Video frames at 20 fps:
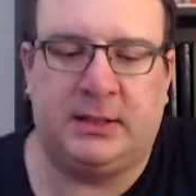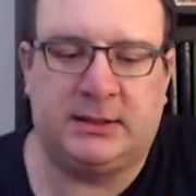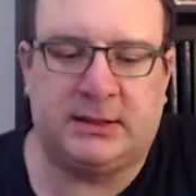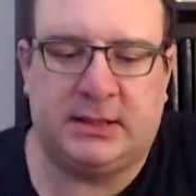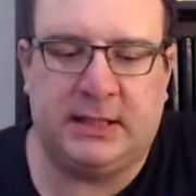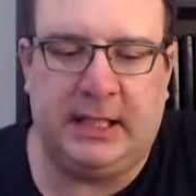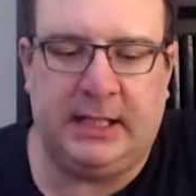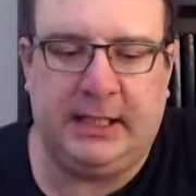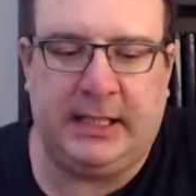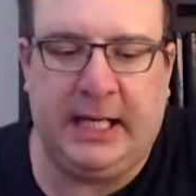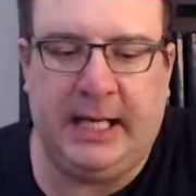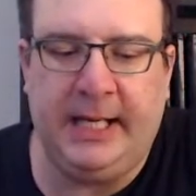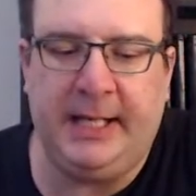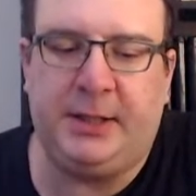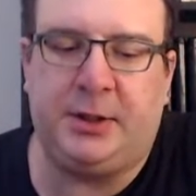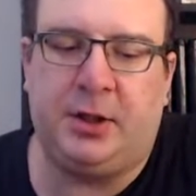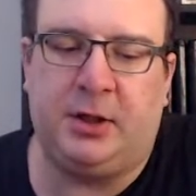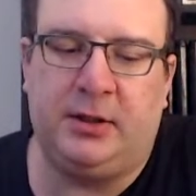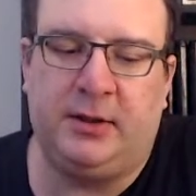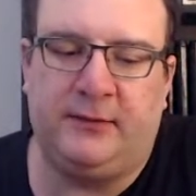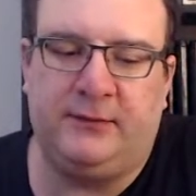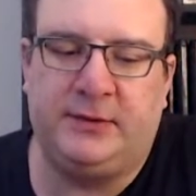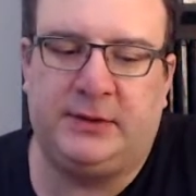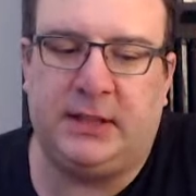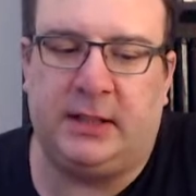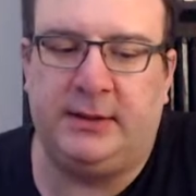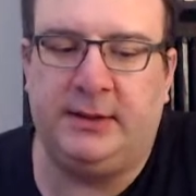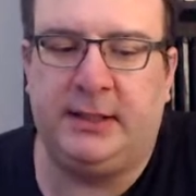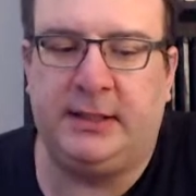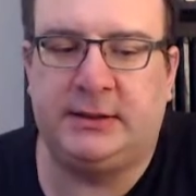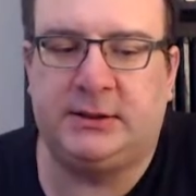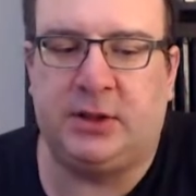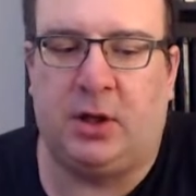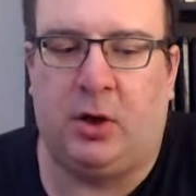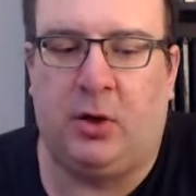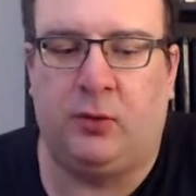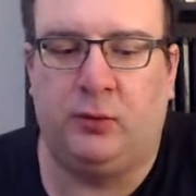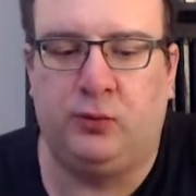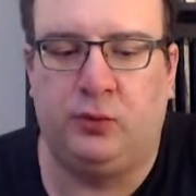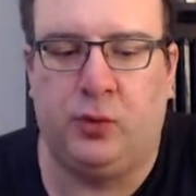think he could have done this
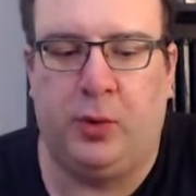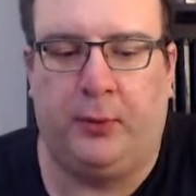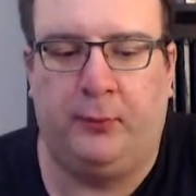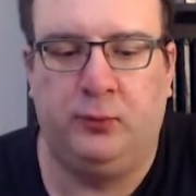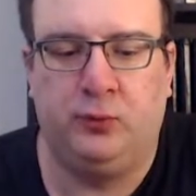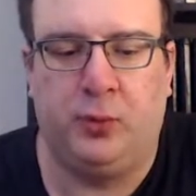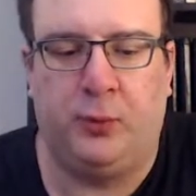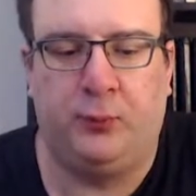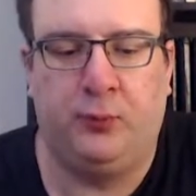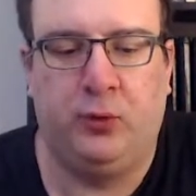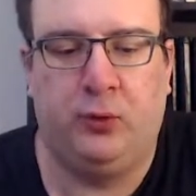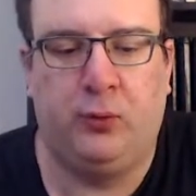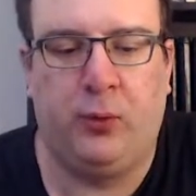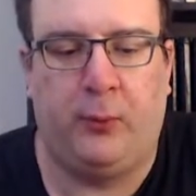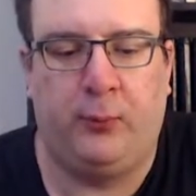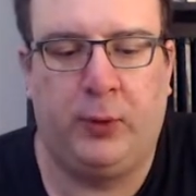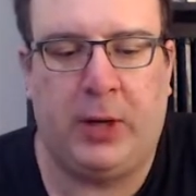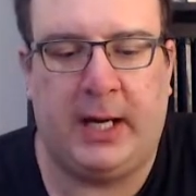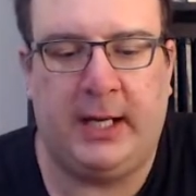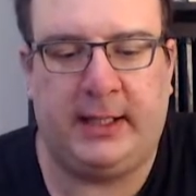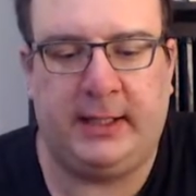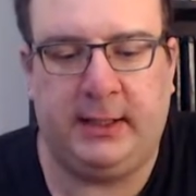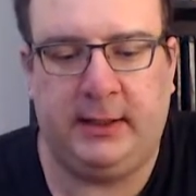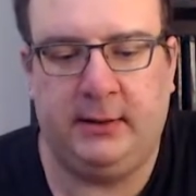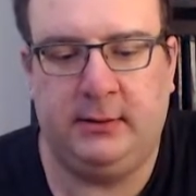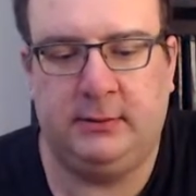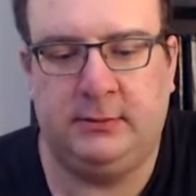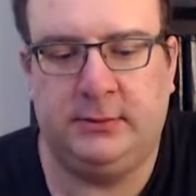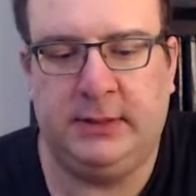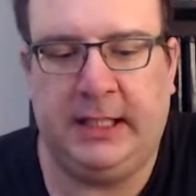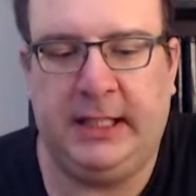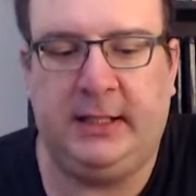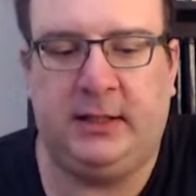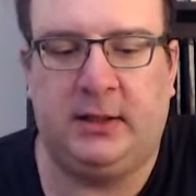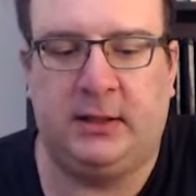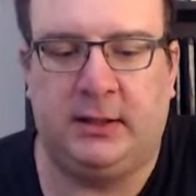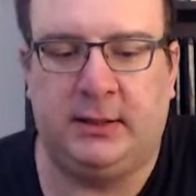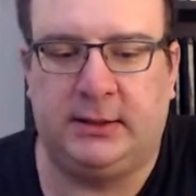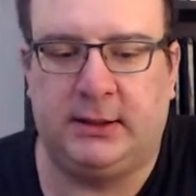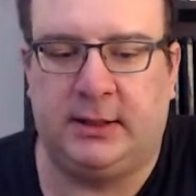already. He
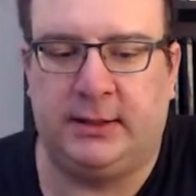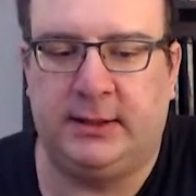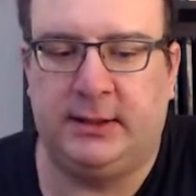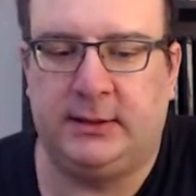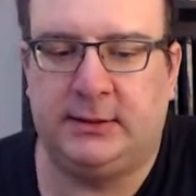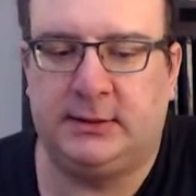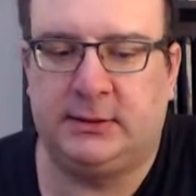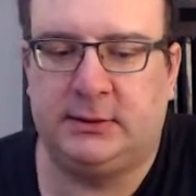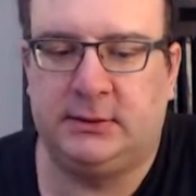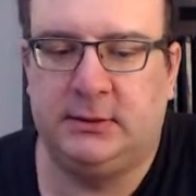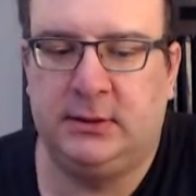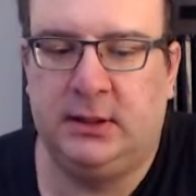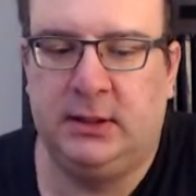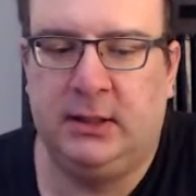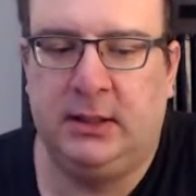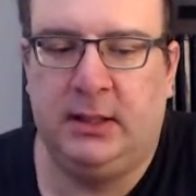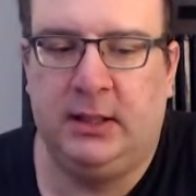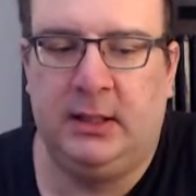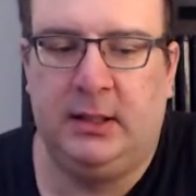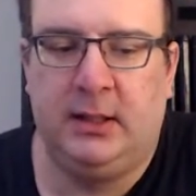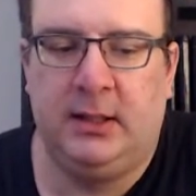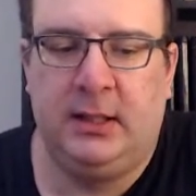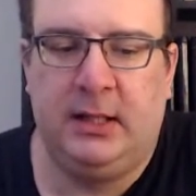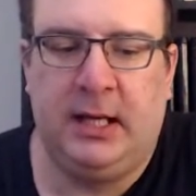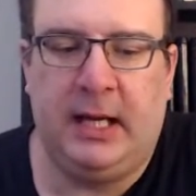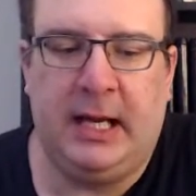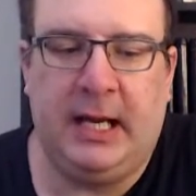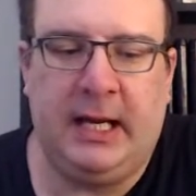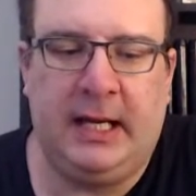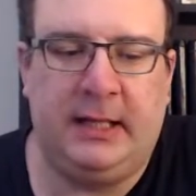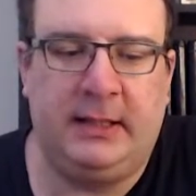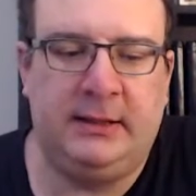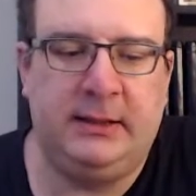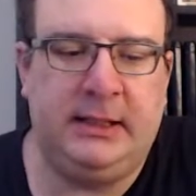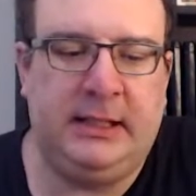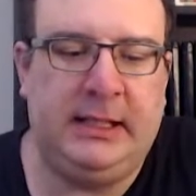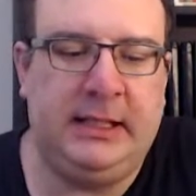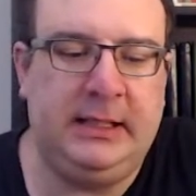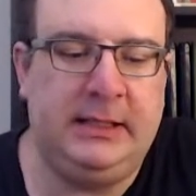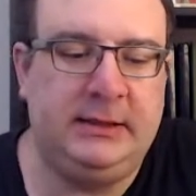could have done this, and
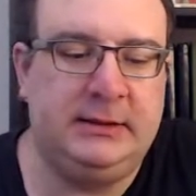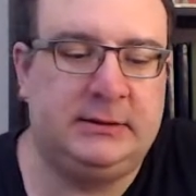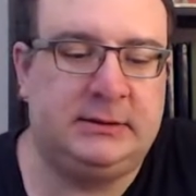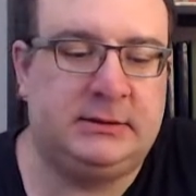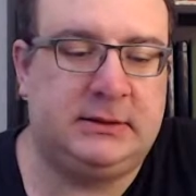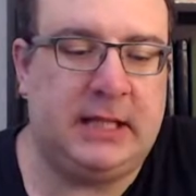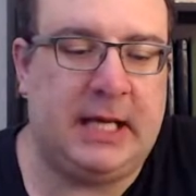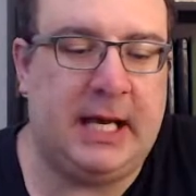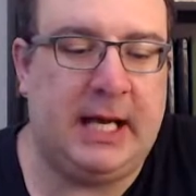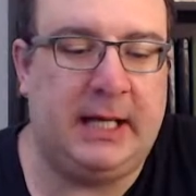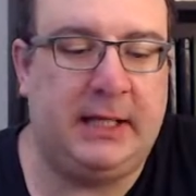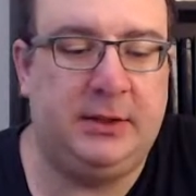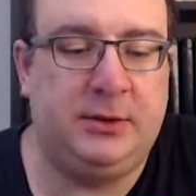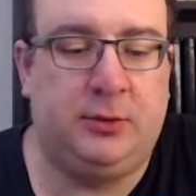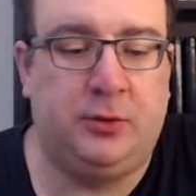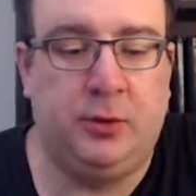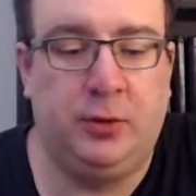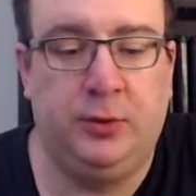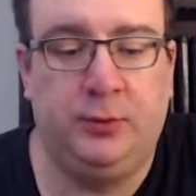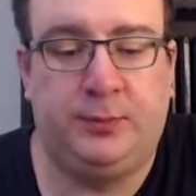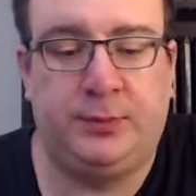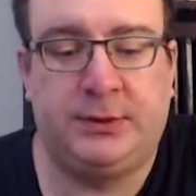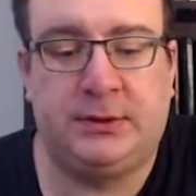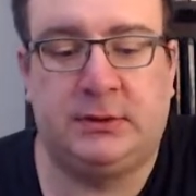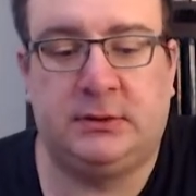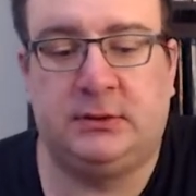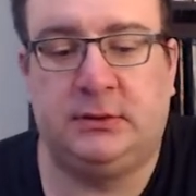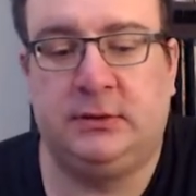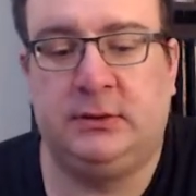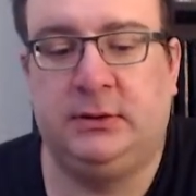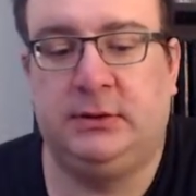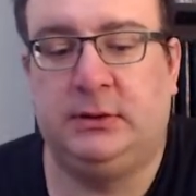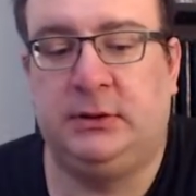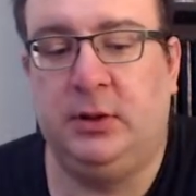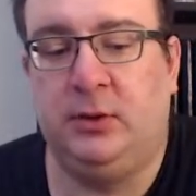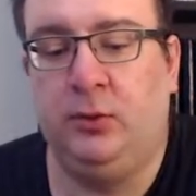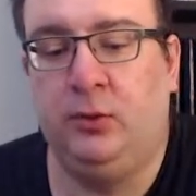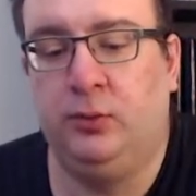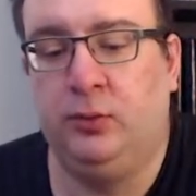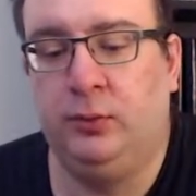he's had groups
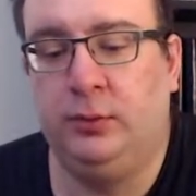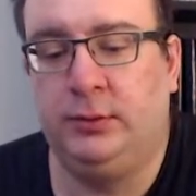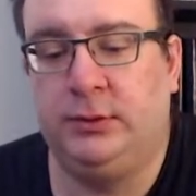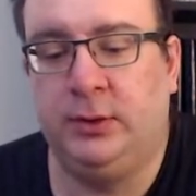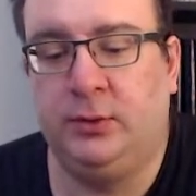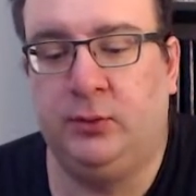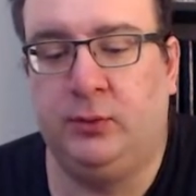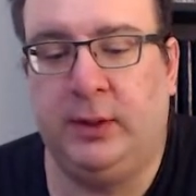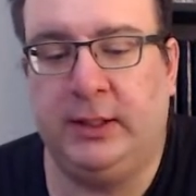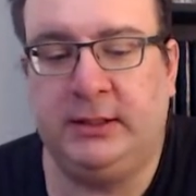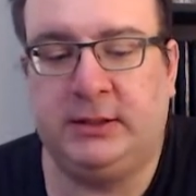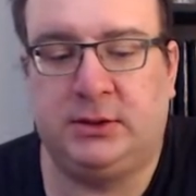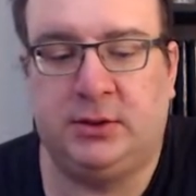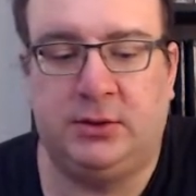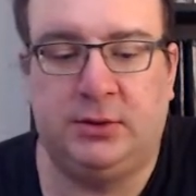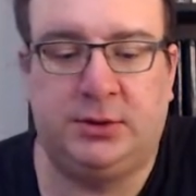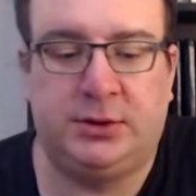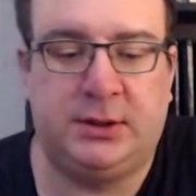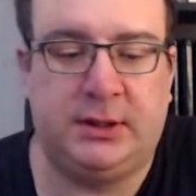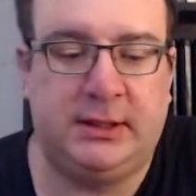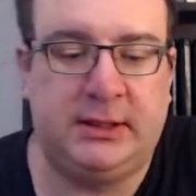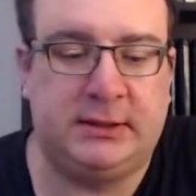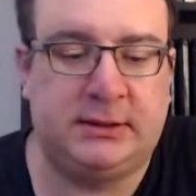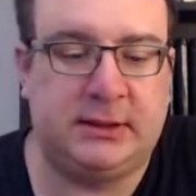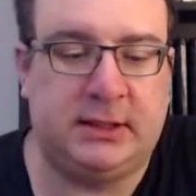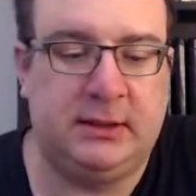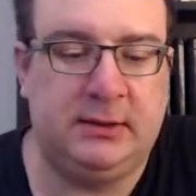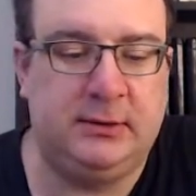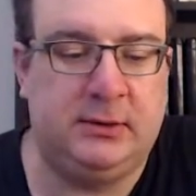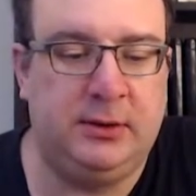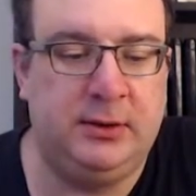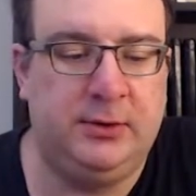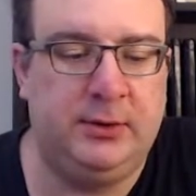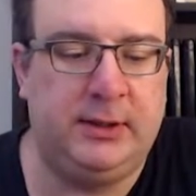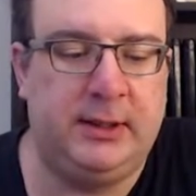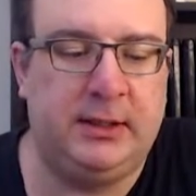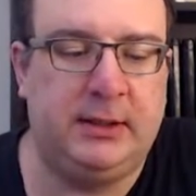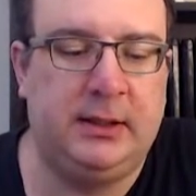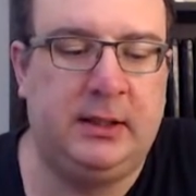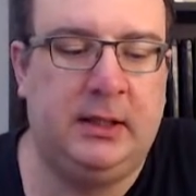do research, and it's
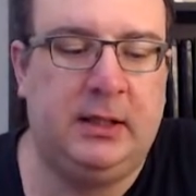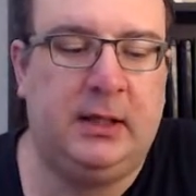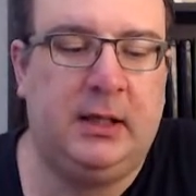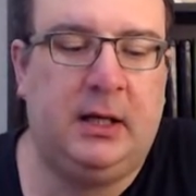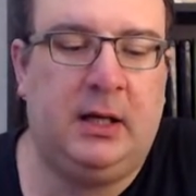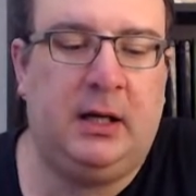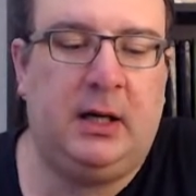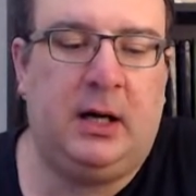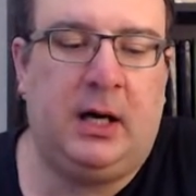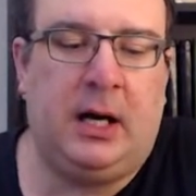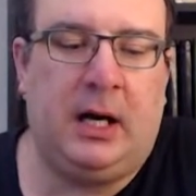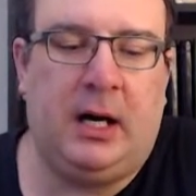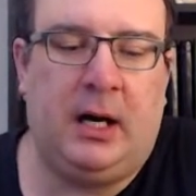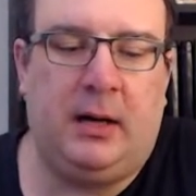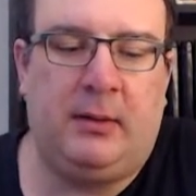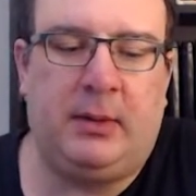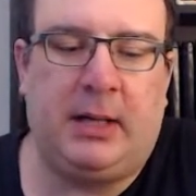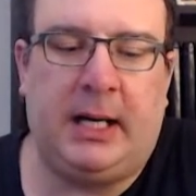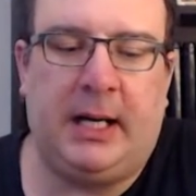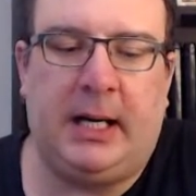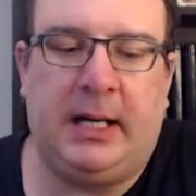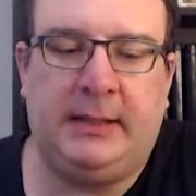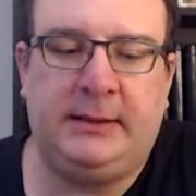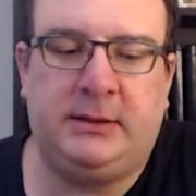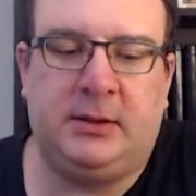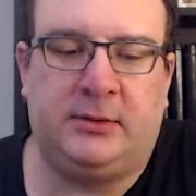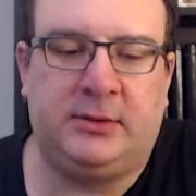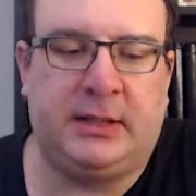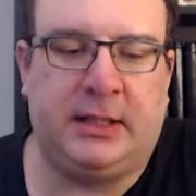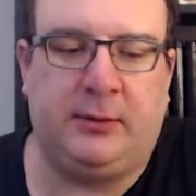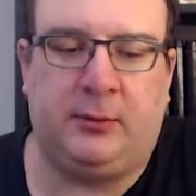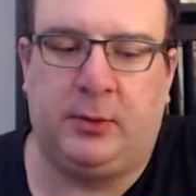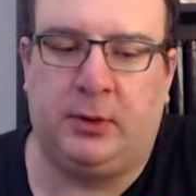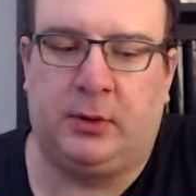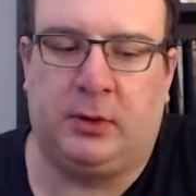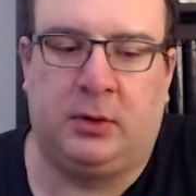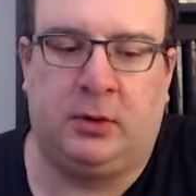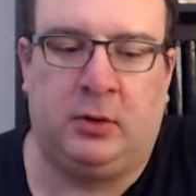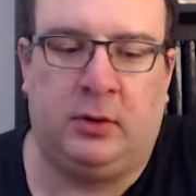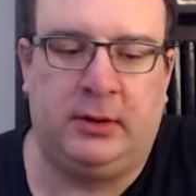concluded. I don't think we're
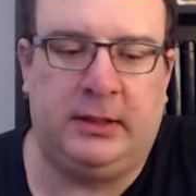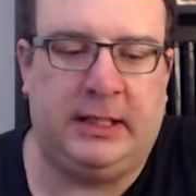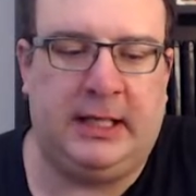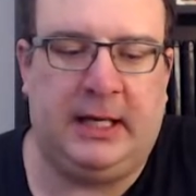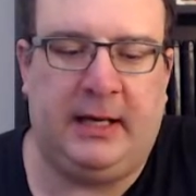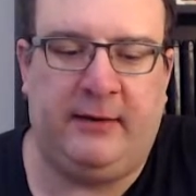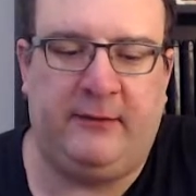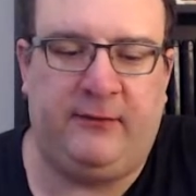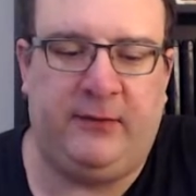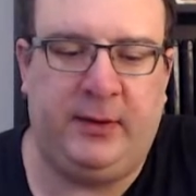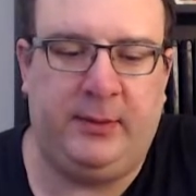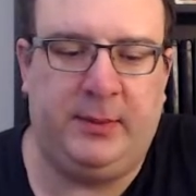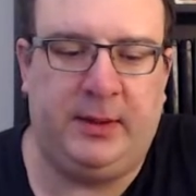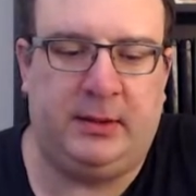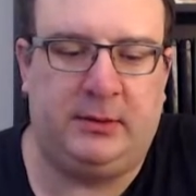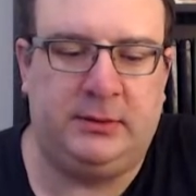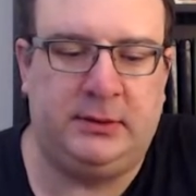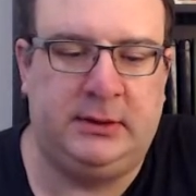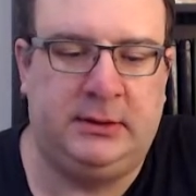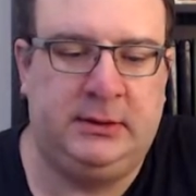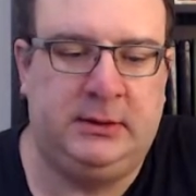going to have female